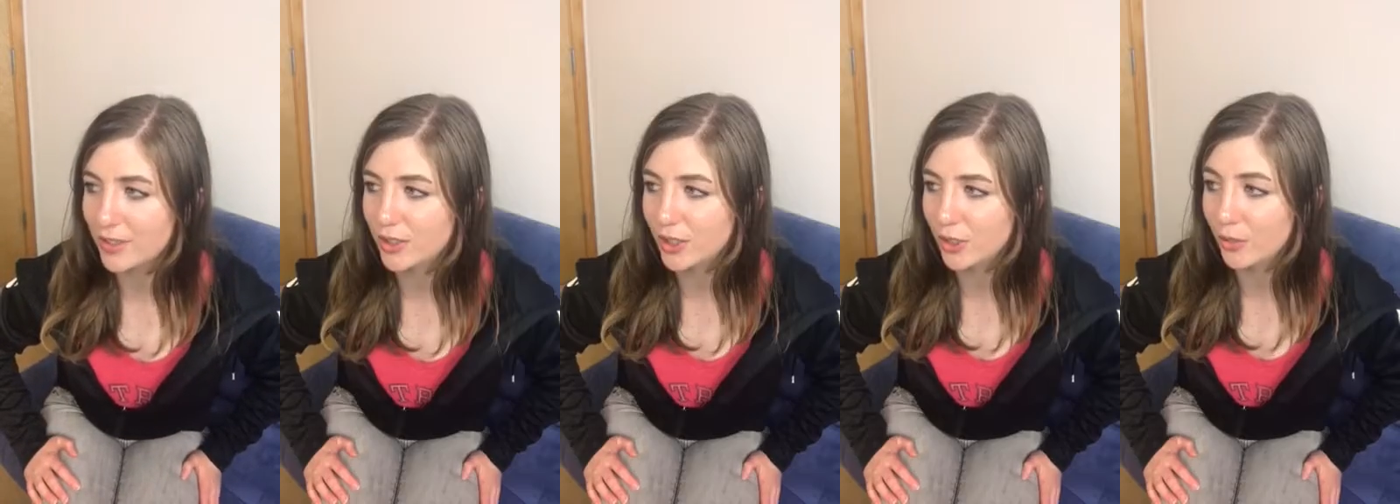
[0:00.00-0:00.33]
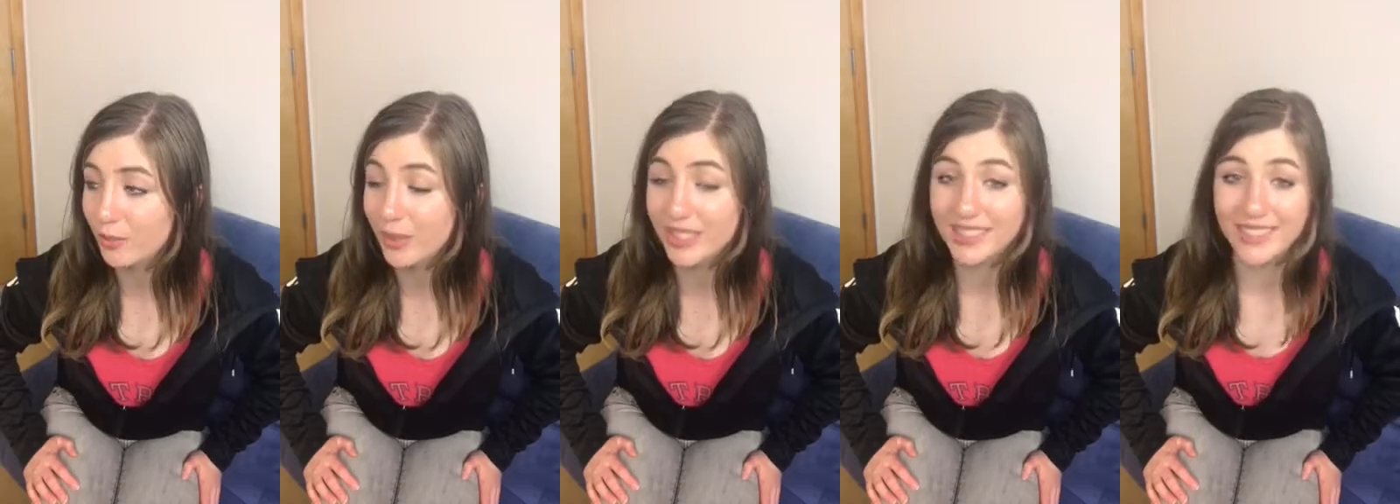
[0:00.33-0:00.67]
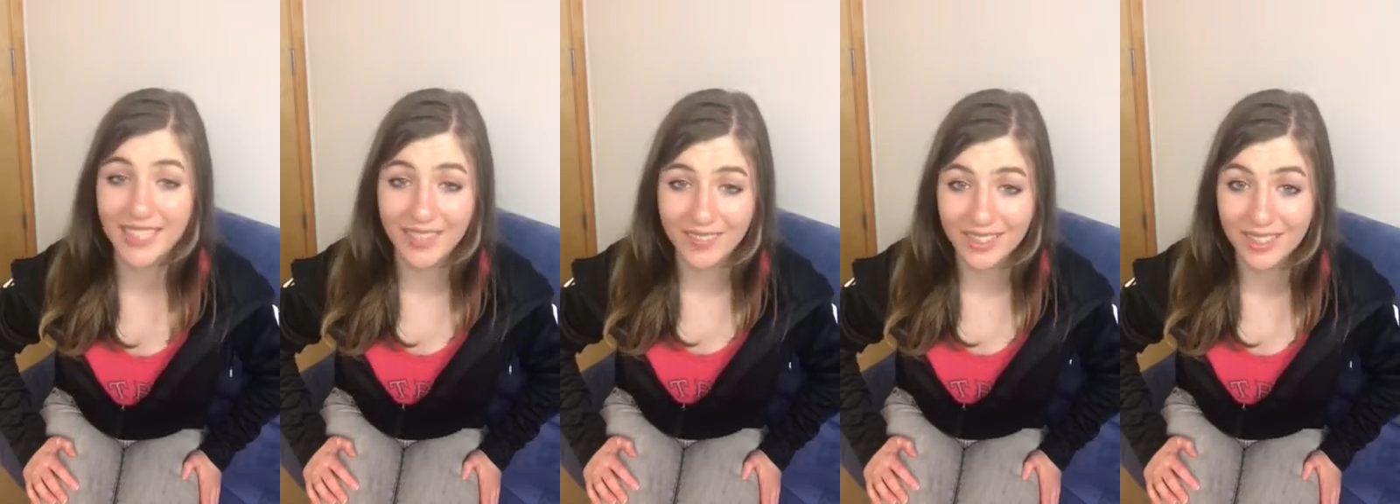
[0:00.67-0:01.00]
to put
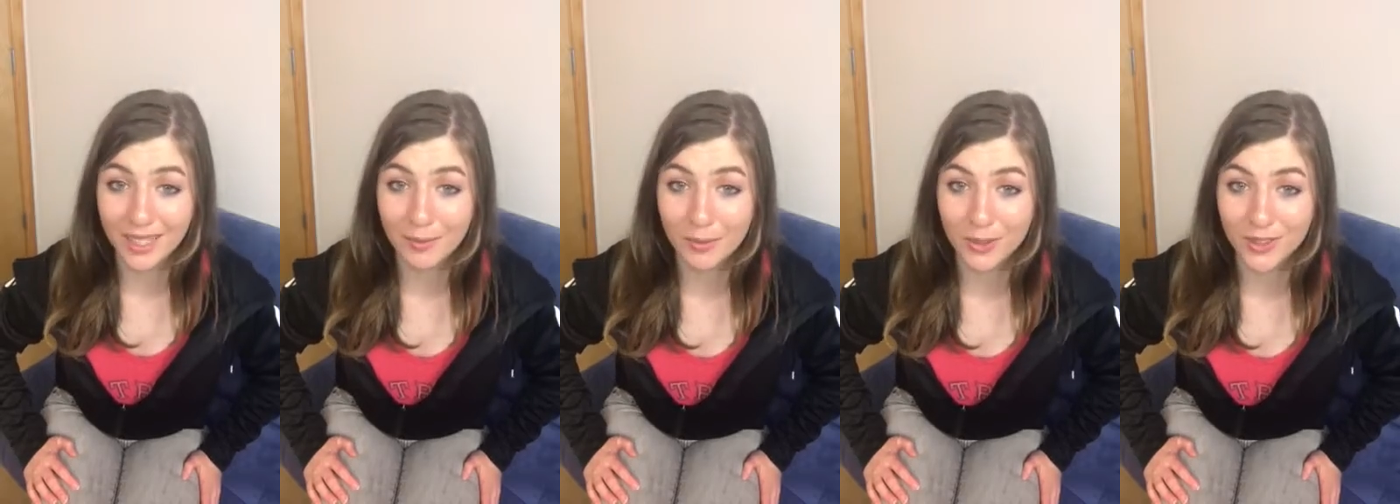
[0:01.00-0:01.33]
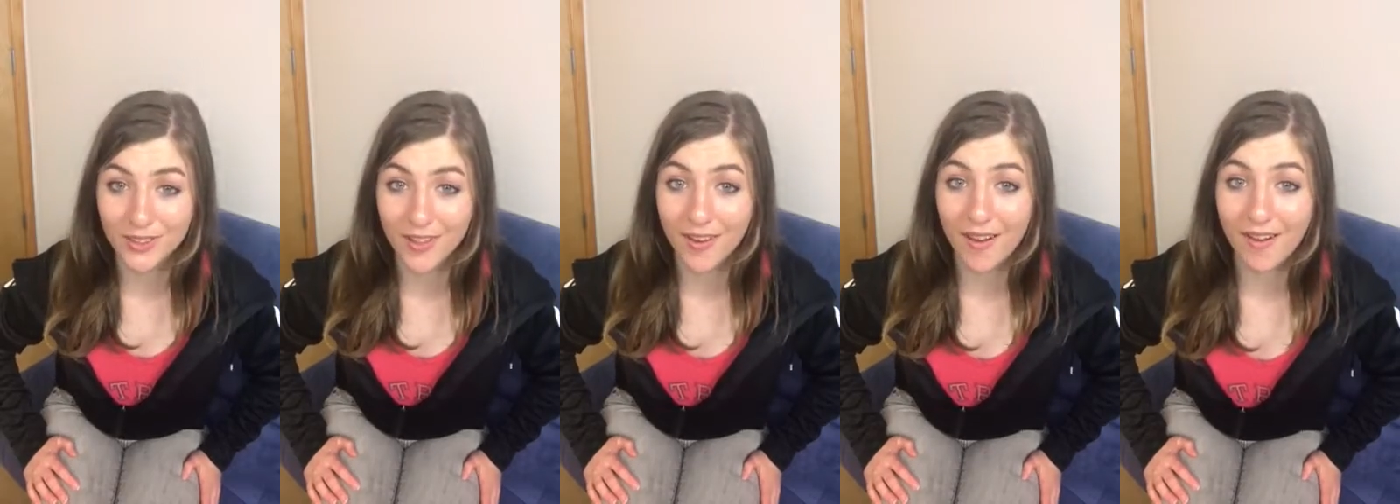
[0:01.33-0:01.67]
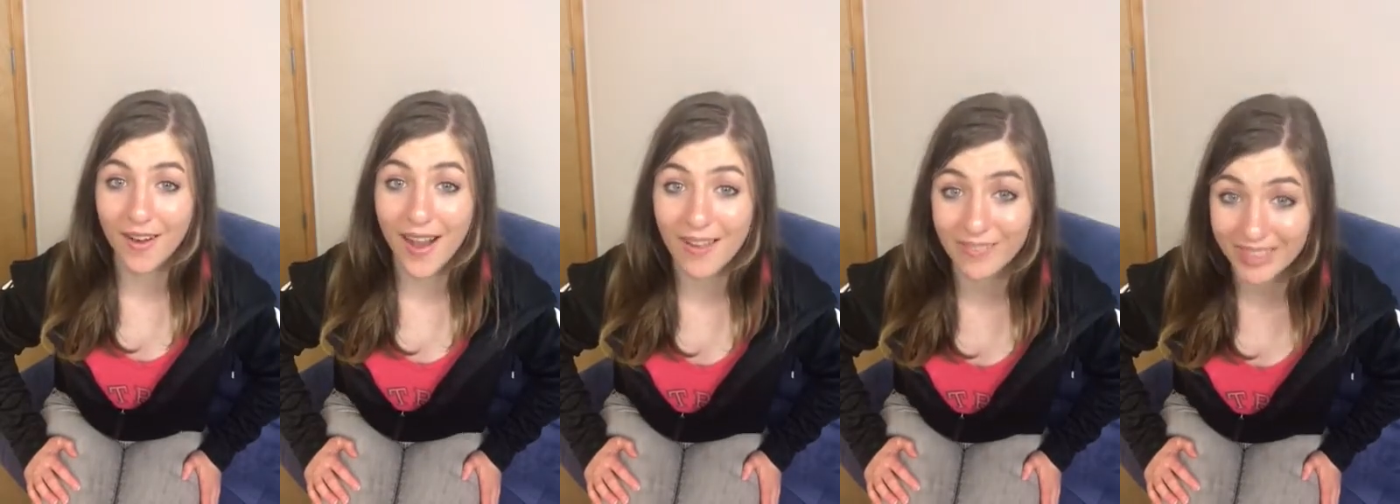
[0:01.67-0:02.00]
safety labels
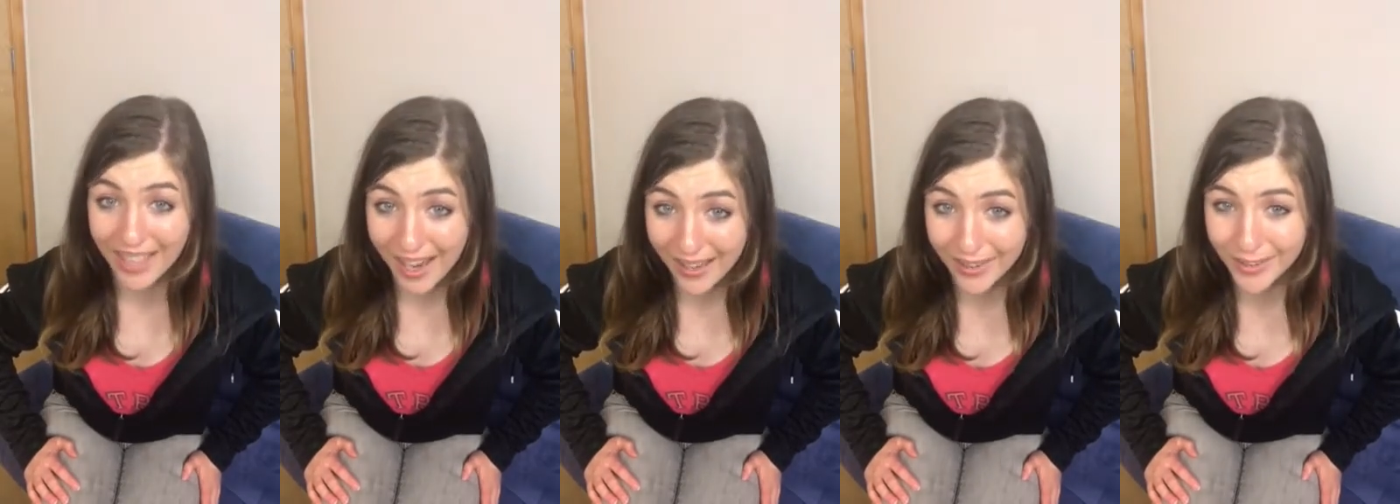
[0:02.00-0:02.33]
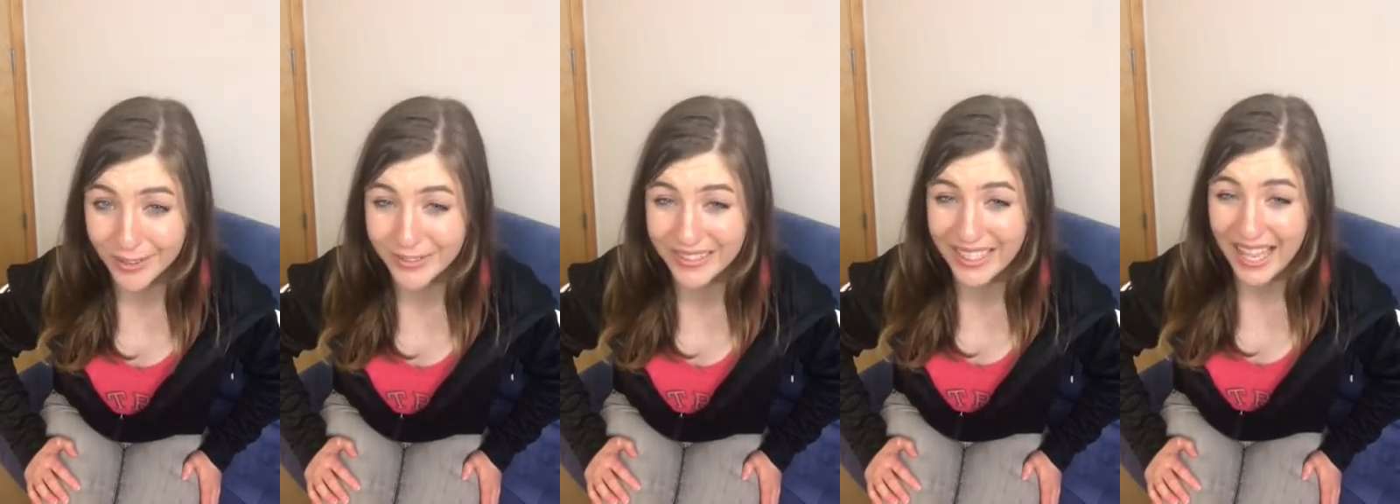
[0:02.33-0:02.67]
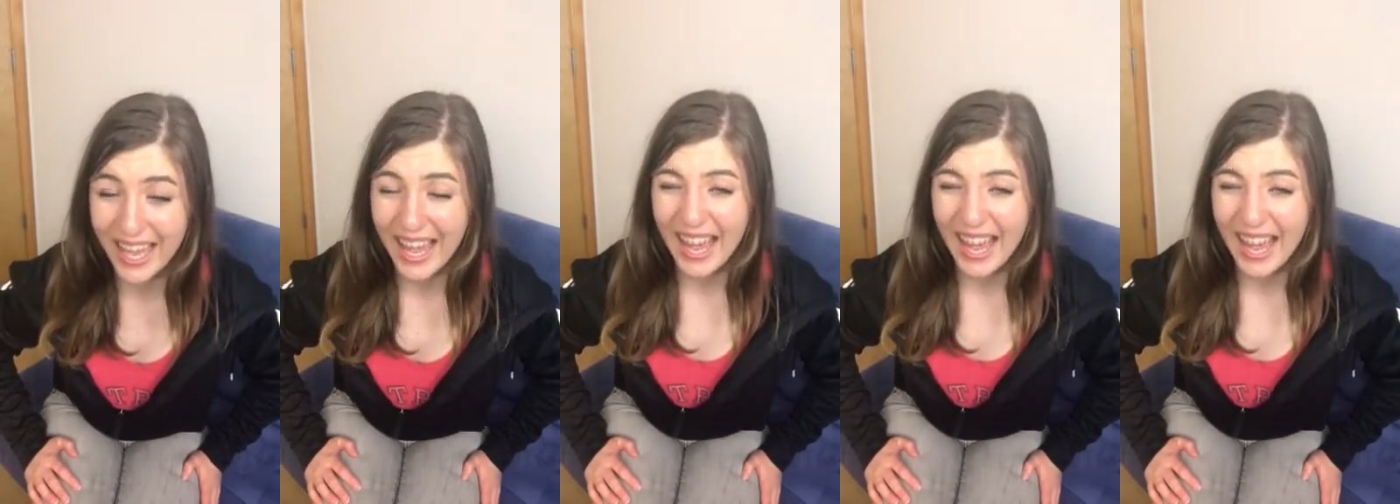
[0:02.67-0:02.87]
on avocados,